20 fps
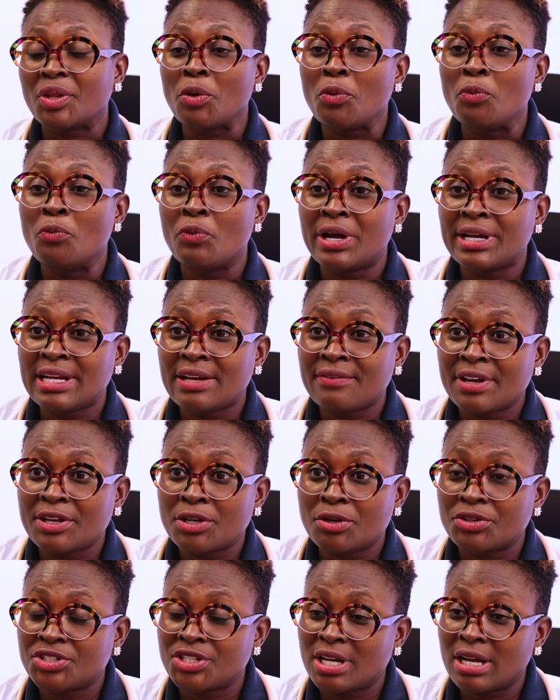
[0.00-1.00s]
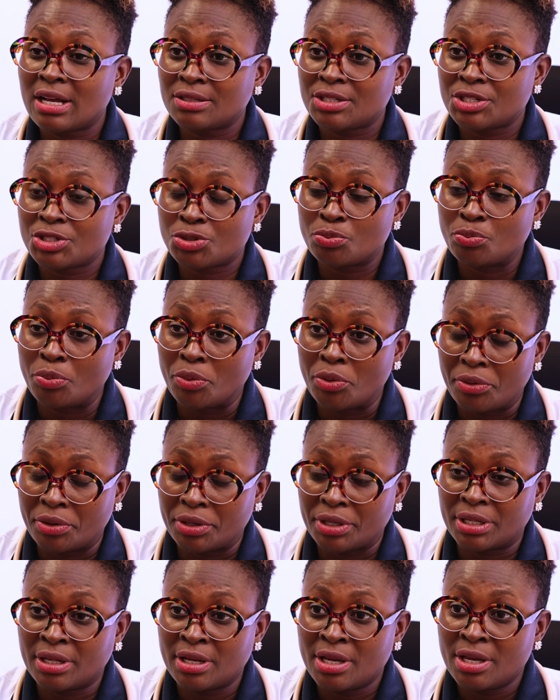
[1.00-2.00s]
whenever your child is
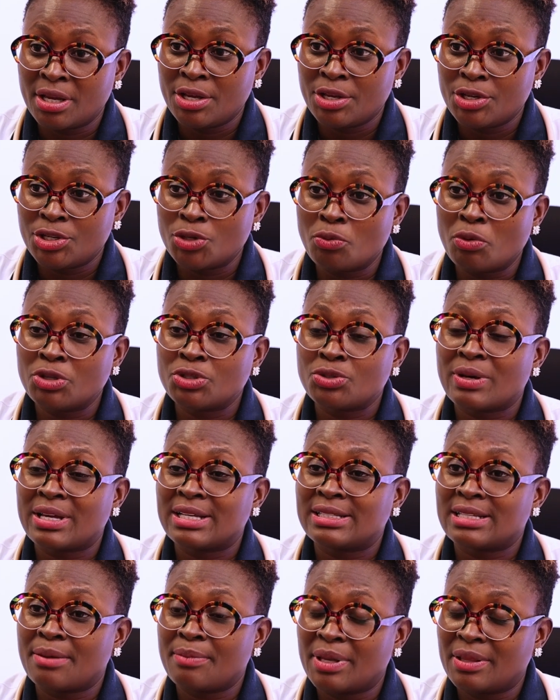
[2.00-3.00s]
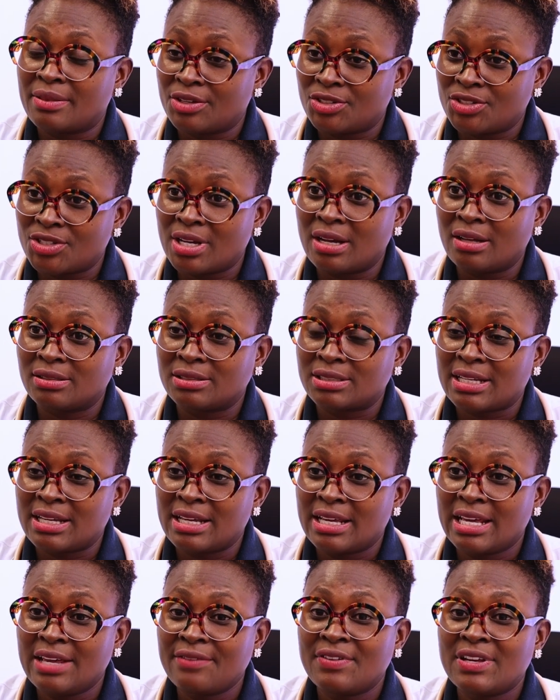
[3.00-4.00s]
born, you want to examine the child.
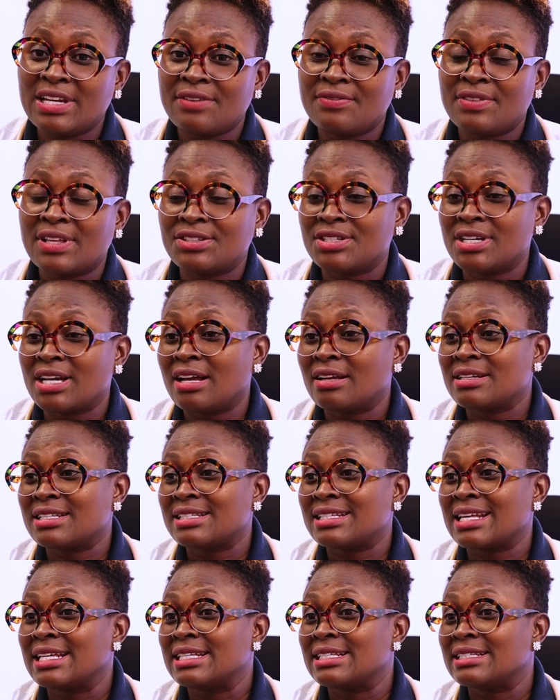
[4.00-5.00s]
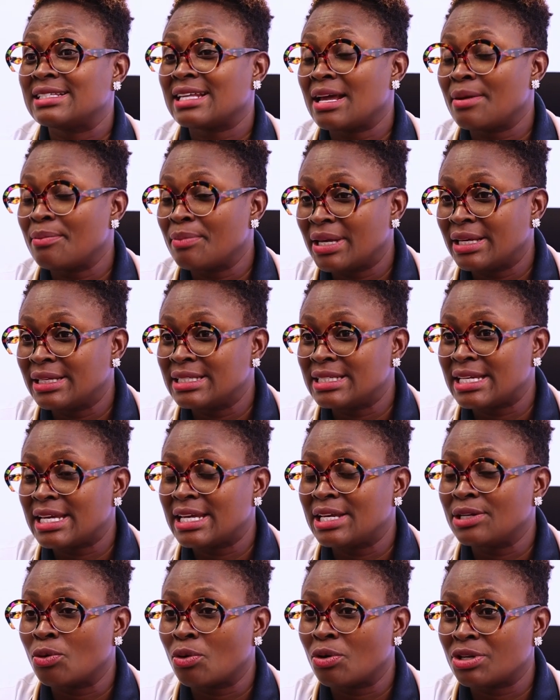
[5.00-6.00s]
Even if the child is examined
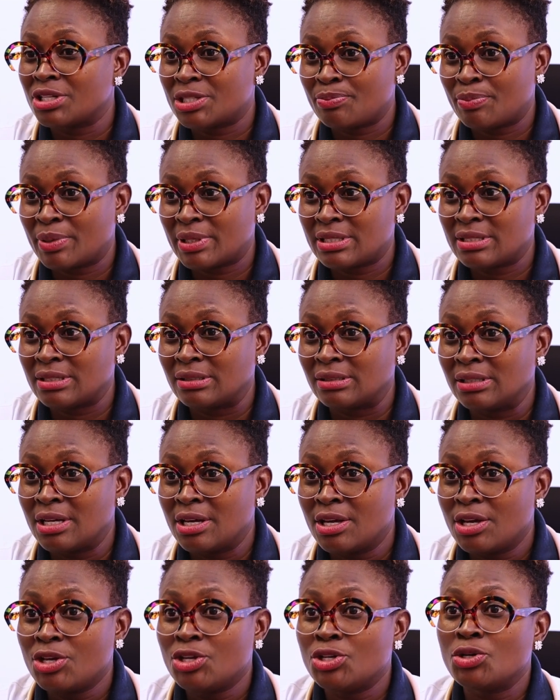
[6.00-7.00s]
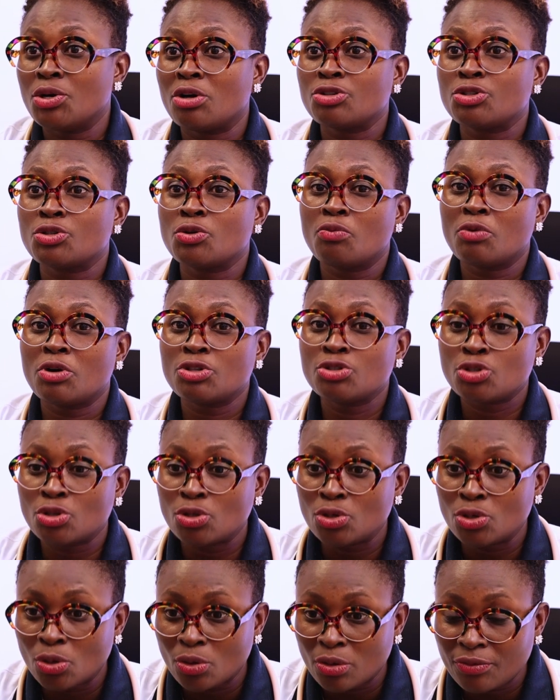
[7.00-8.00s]
in hospital, you also want to
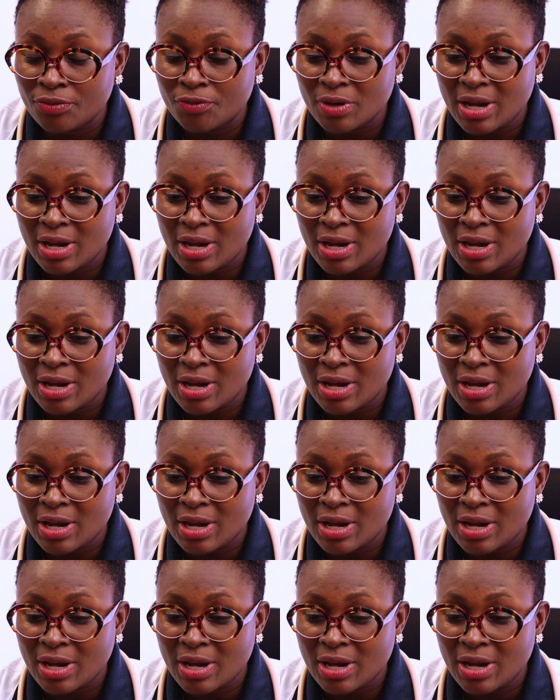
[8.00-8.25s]
look